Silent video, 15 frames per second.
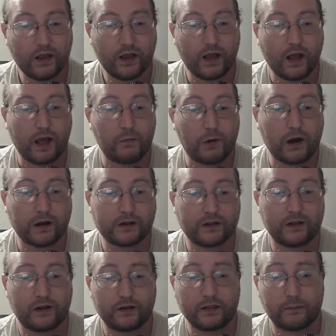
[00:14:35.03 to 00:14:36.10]
I walked
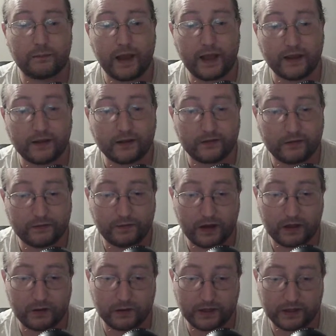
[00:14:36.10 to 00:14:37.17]
along the bank,
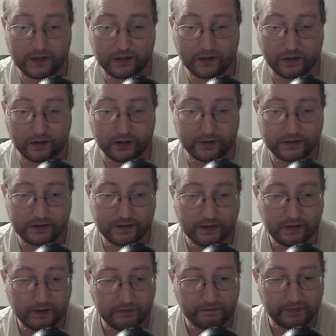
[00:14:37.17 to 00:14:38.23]
following the current,
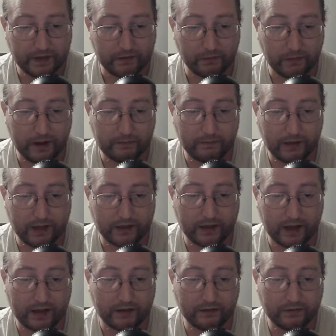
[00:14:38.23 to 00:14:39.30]
and wet my
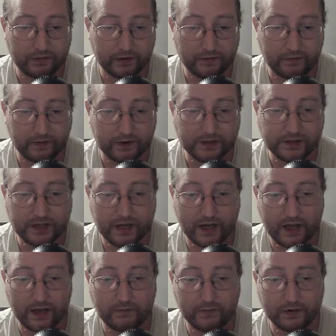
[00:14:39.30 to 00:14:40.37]
line for the first
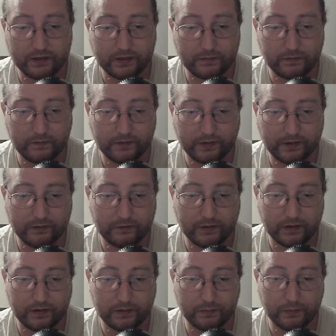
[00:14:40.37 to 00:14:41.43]
time with
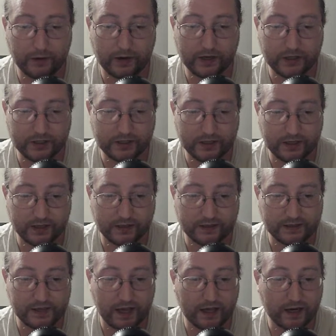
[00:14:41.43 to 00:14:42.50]
the bridge still in
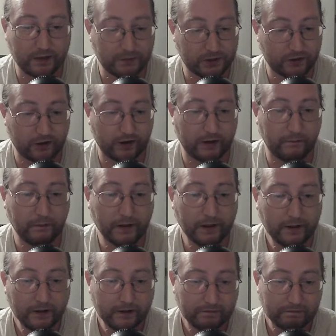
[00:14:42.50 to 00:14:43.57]
sight upstream.
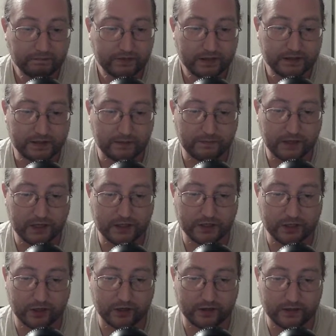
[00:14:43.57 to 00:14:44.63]
Something
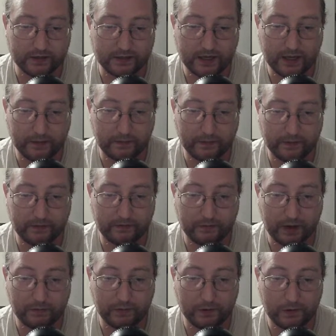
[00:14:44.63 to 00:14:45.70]
jerked the tip of
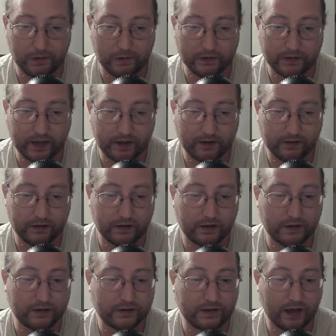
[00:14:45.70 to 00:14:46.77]
my pole down
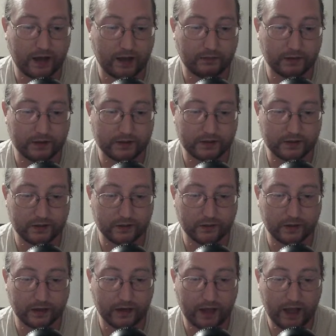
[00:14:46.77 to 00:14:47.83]
a time or two
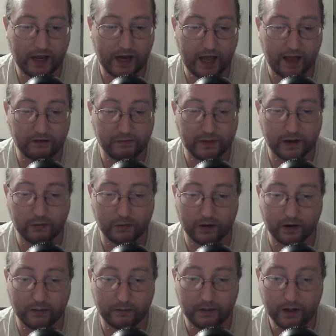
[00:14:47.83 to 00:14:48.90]
and ate half my worm.